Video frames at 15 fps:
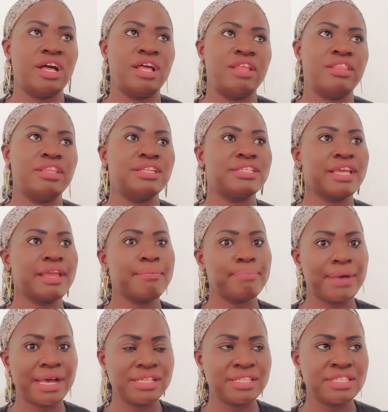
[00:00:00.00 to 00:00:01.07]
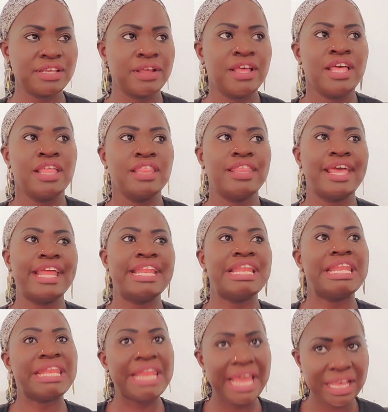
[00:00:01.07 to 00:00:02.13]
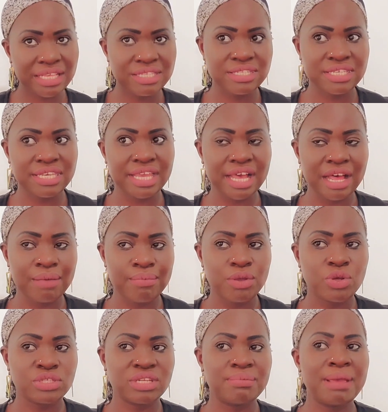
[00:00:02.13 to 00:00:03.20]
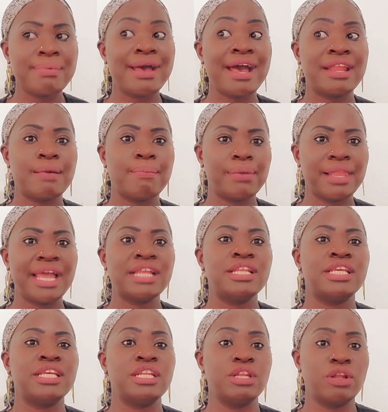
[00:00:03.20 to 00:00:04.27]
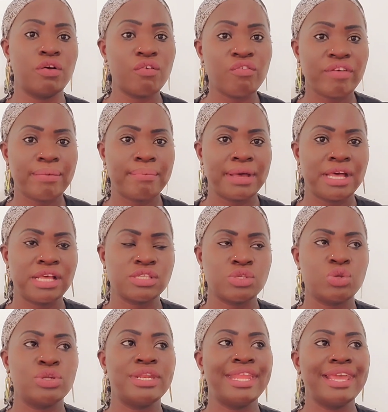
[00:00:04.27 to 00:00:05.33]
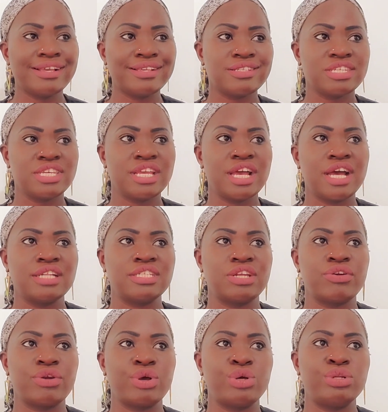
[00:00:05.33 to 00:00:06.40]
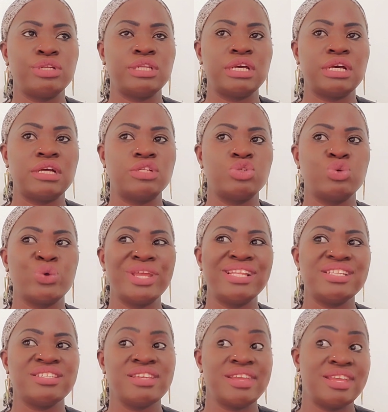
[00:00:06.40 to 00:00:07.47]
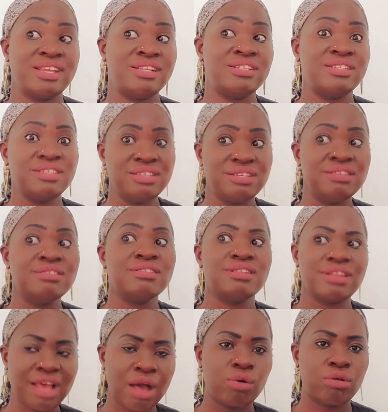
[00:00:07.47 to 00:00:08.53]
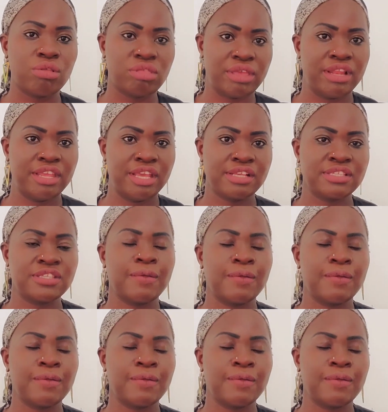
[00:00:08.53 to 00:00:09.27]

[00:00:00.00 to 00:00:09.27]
The time passed. Then next year, because remember I'd applied in November, so next year at around 2018 now, then yes.